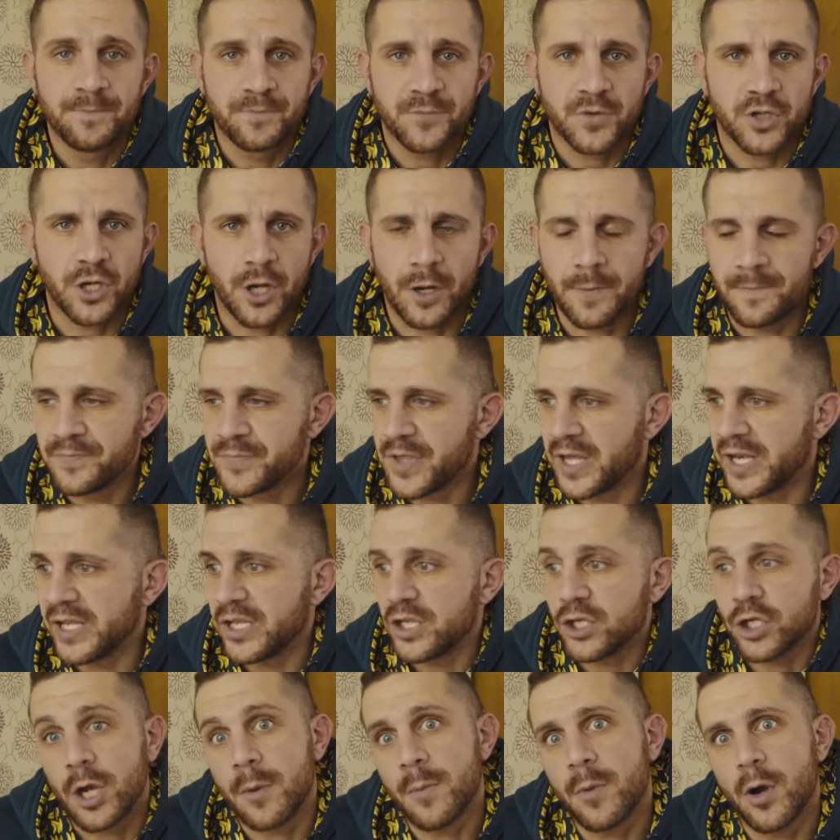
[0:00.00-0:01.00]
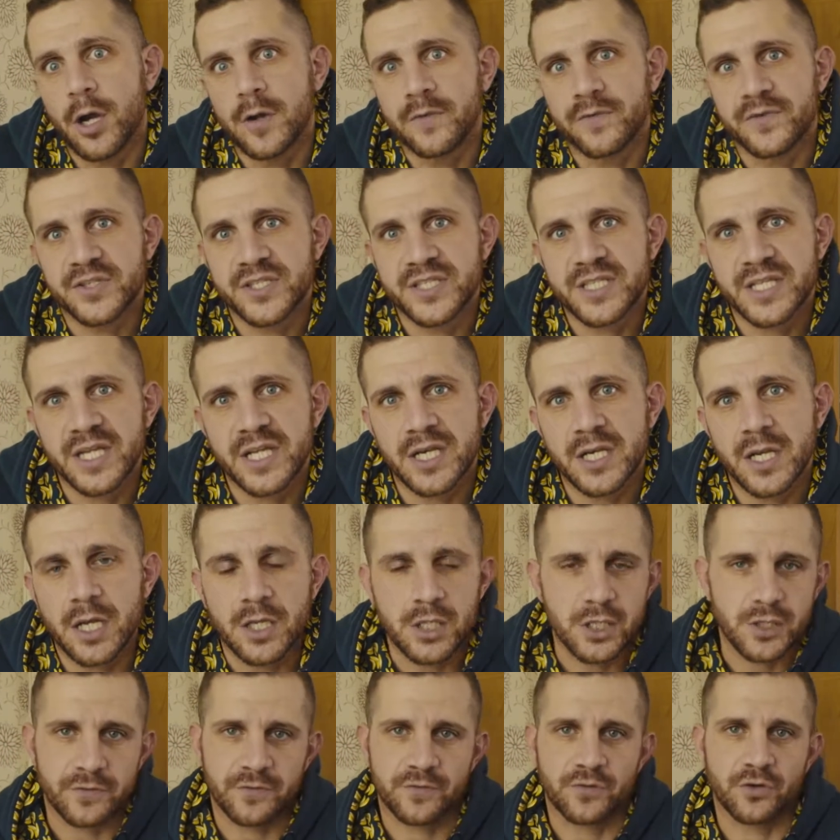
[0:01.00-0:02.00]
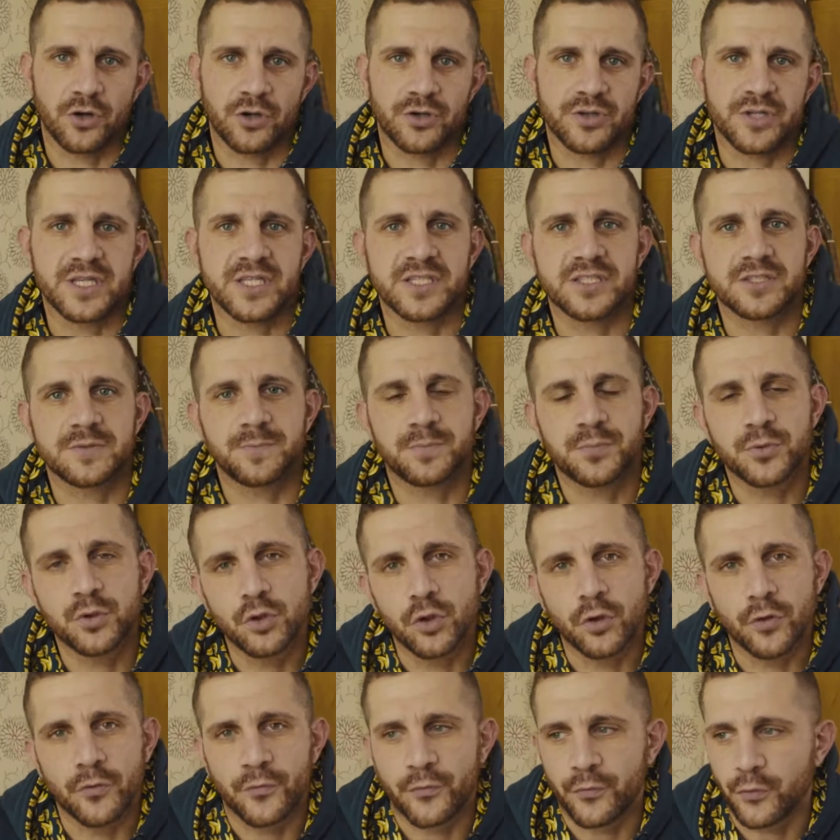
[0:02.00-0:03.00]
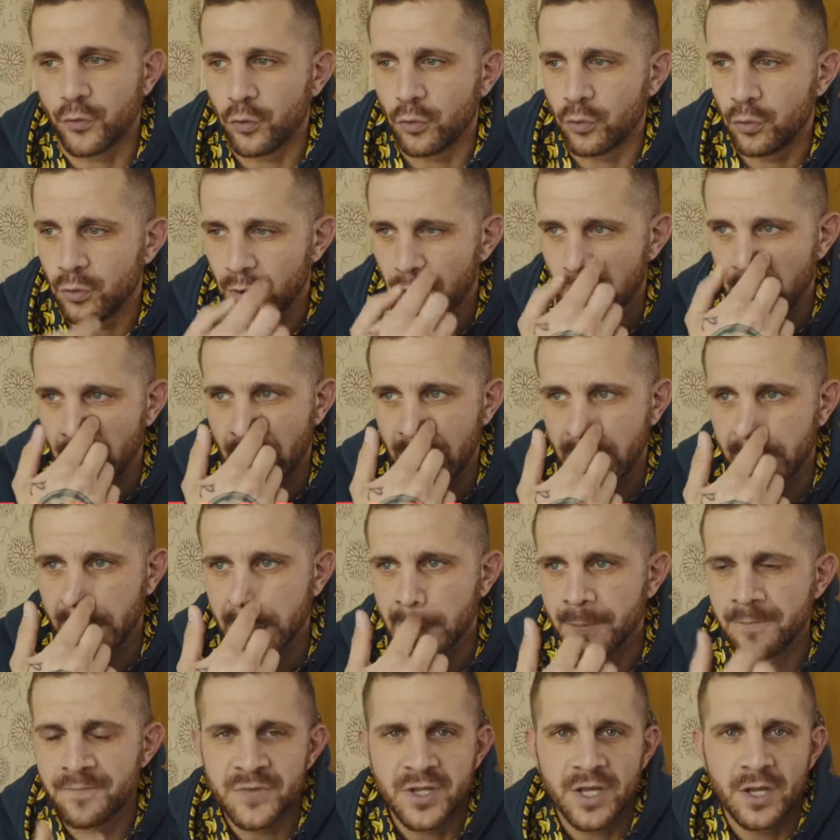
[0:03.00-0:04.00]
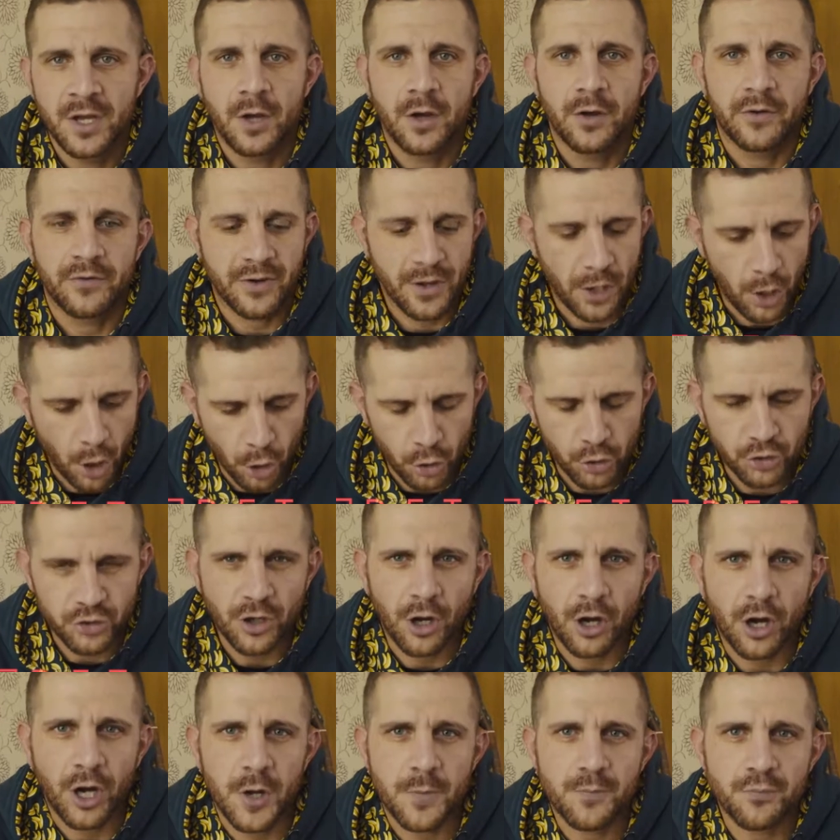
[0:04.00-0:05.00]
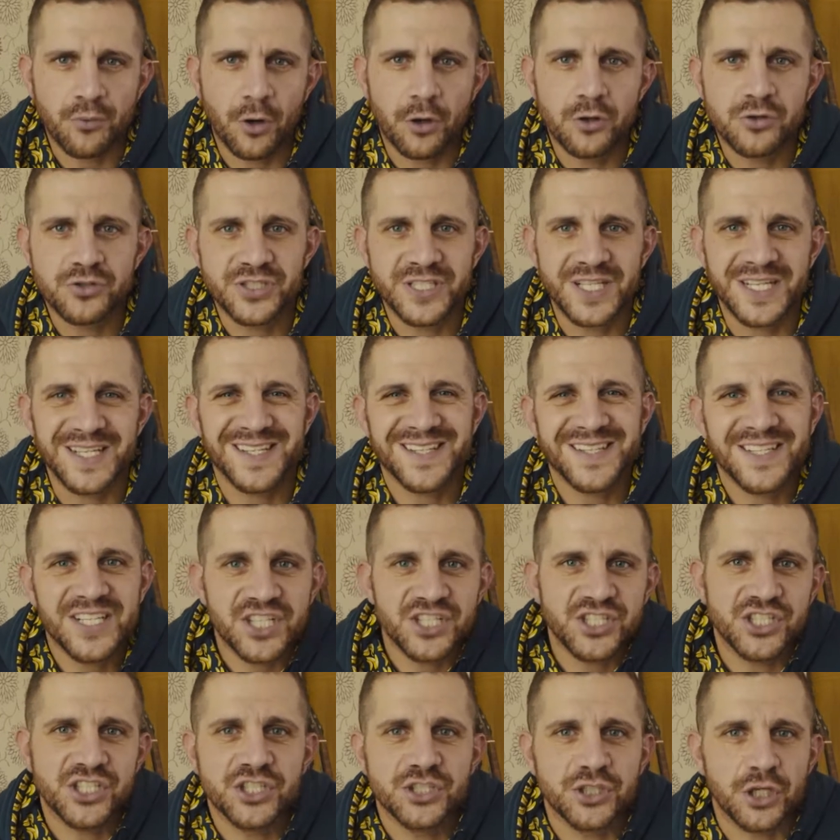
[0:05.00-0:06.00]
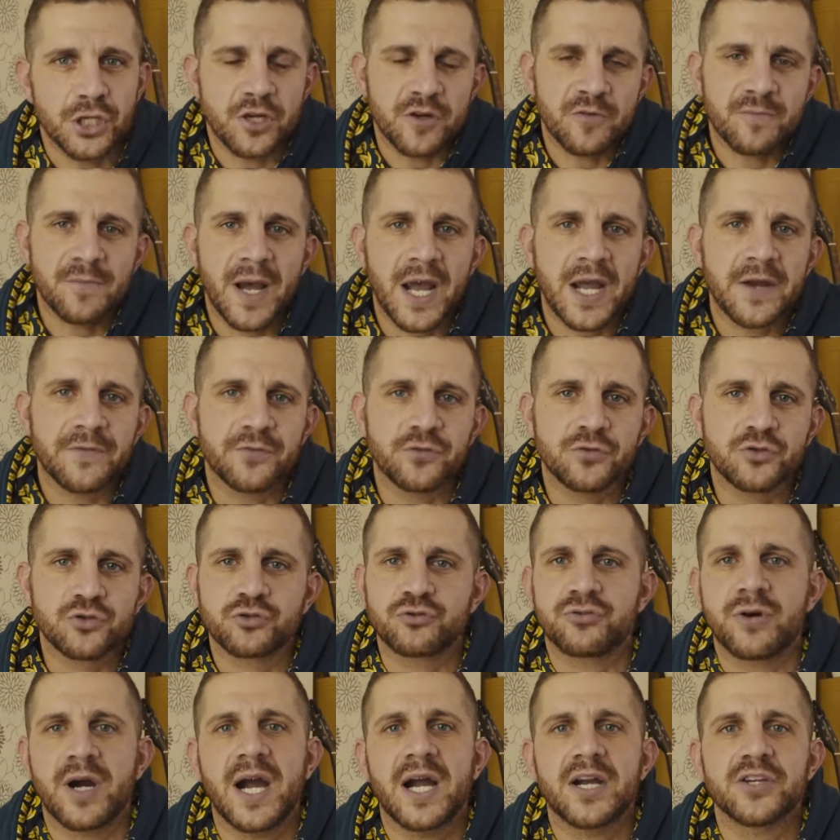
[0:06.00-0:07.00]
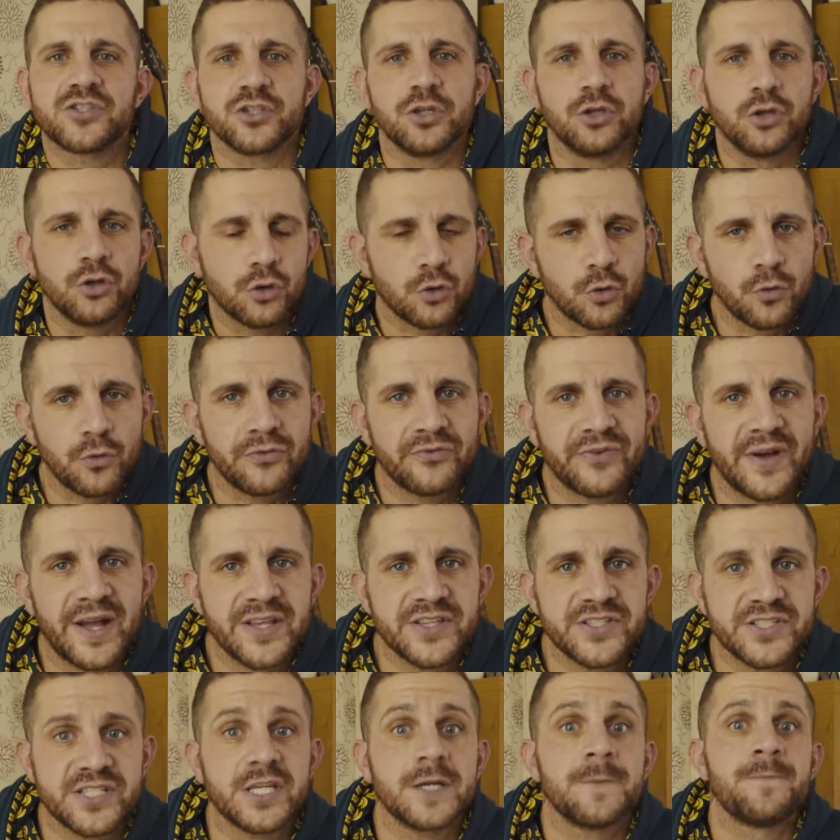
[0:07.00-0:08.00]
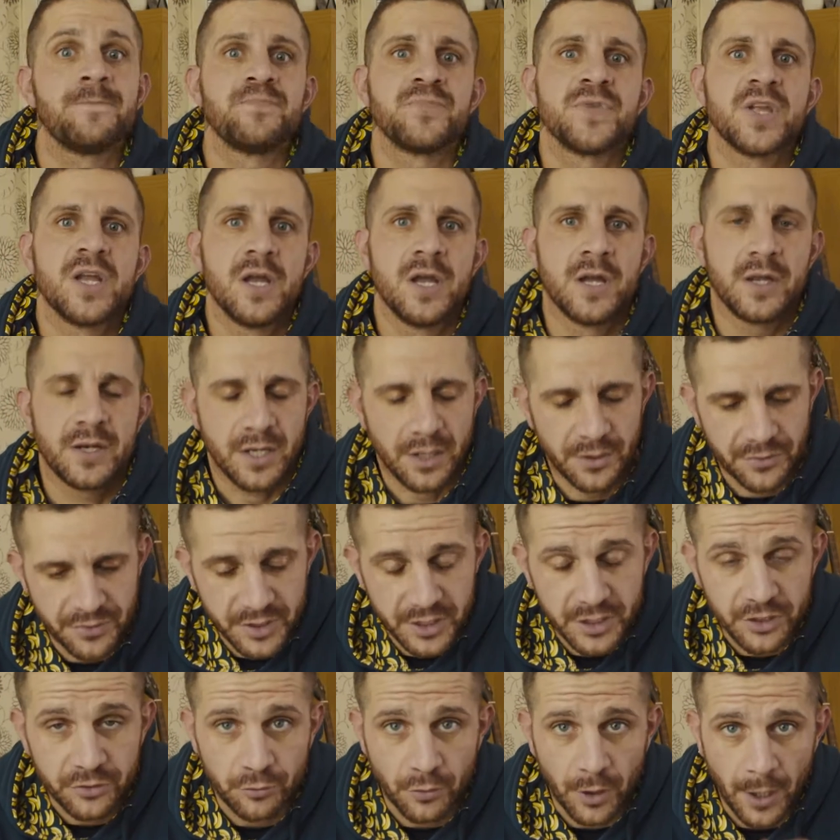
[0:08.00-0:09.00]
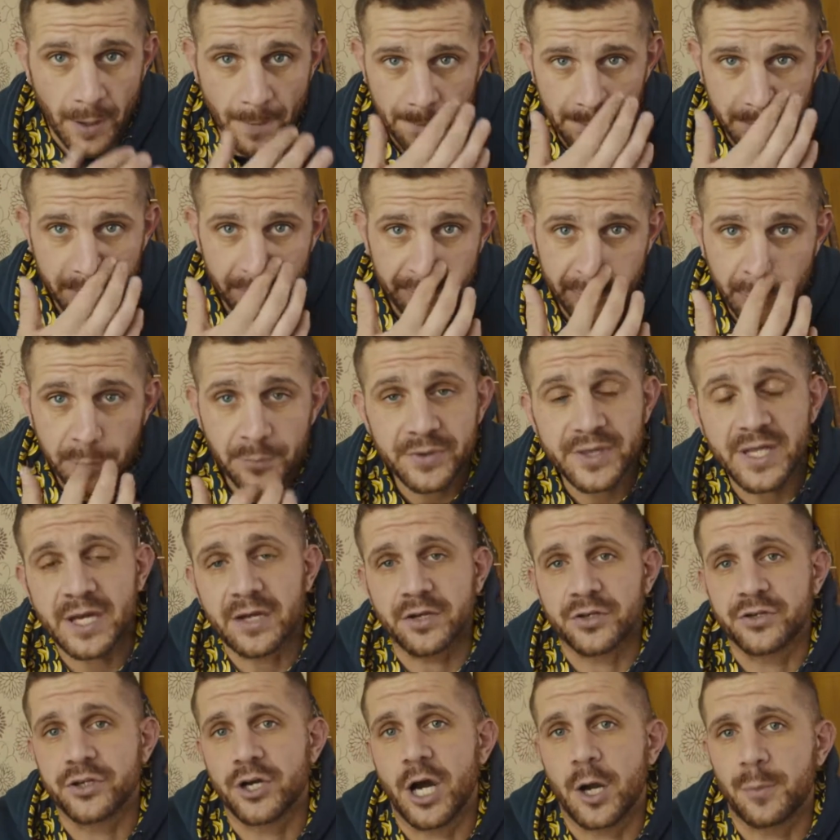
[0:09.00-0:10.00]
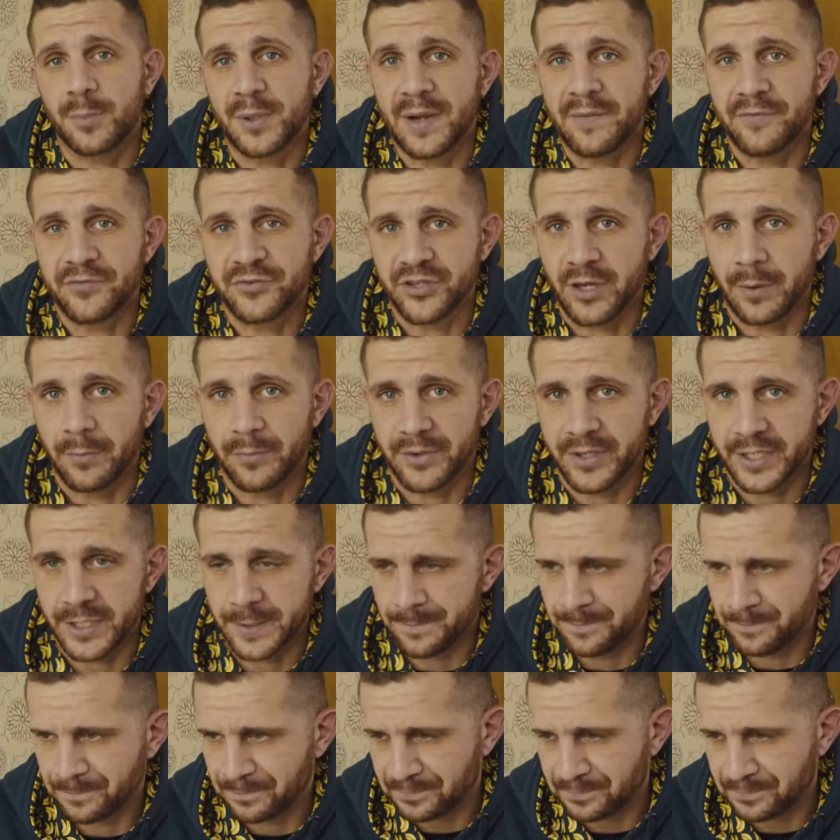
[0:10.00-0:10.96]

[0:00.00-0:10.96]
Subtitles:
you know, and then you can come home for dinner, you've got these beautiful like high protein dishes that you've made from scratch that look all fancy. Now the thing is, right, if you put that on a diet plan for somebody